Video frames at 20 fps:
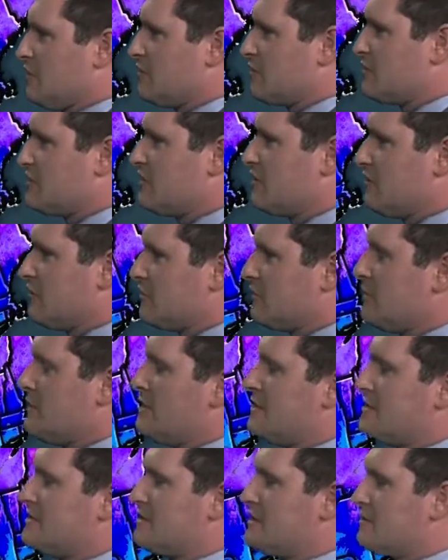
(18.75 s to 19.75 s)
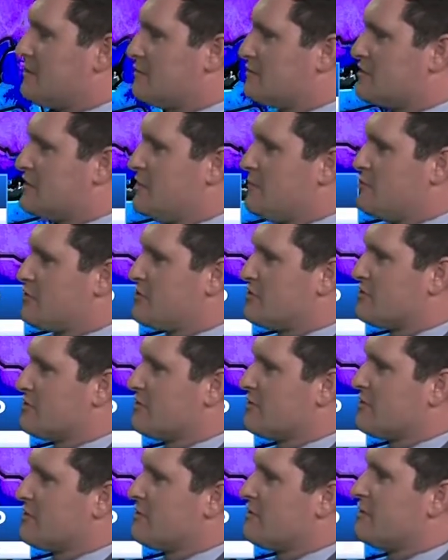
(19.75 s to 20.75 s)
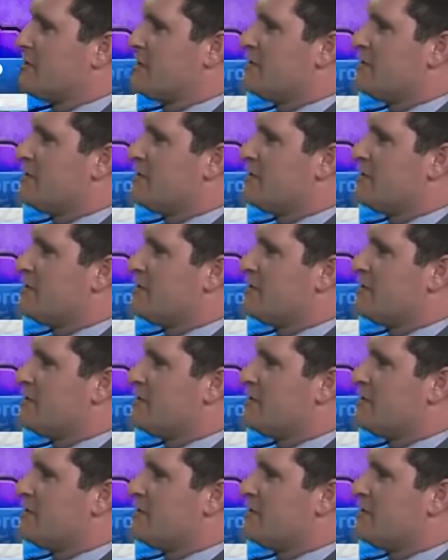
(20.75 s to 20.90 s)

We're still seeing those temperatures lingering